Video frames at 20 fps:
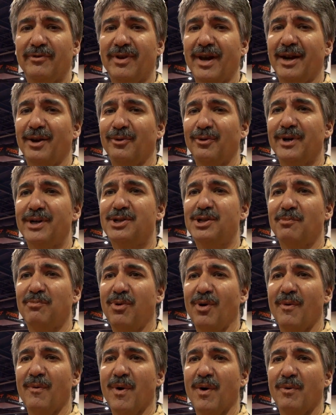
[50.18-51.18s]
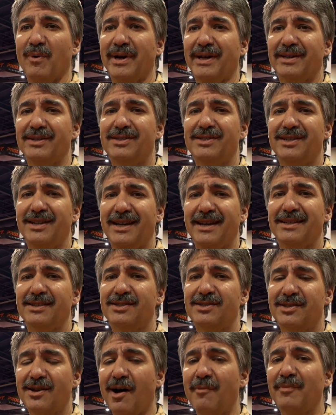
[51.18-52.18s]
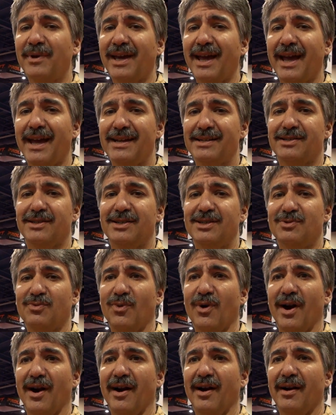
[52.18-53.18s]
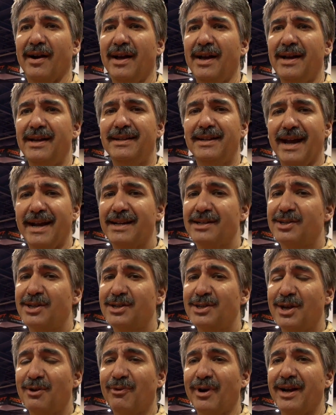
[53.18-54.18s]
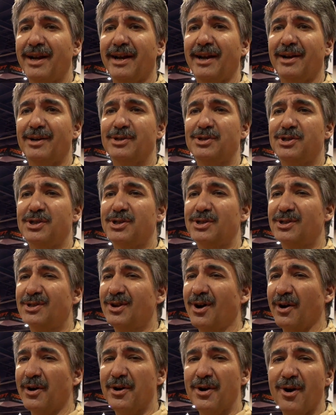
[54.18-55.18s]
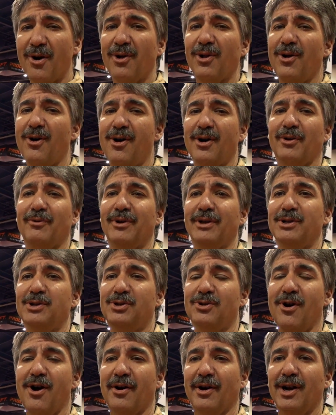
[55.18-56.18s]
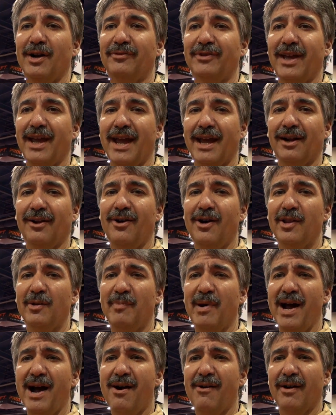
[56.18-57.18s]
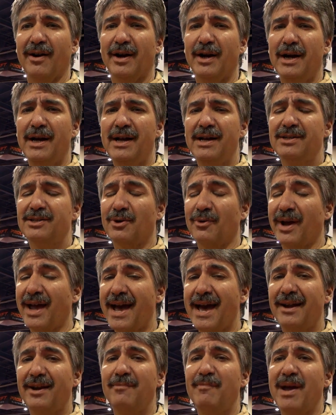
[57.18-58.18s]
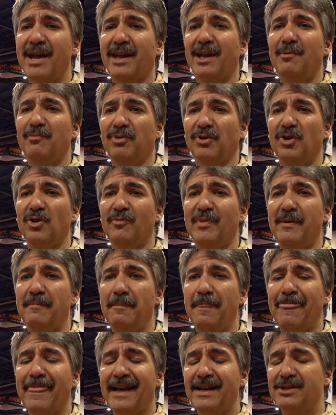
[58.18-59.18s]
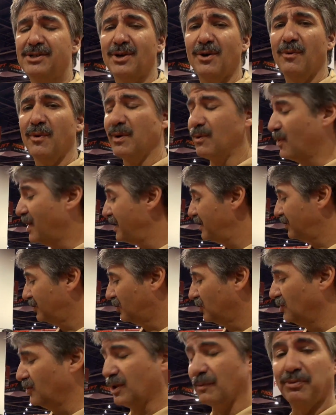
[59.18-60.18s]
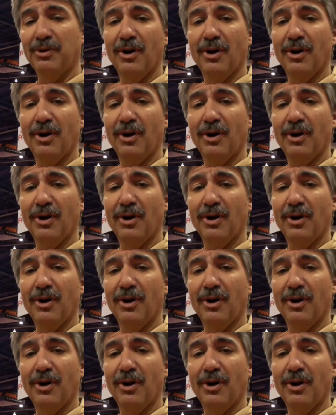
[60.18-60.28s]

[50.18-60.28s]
We've kind of reached a point where we can see in some cases where Dana 60 ring gears just are no longer really strong enough to handle all the power. So we had to make an improvement, so we went to the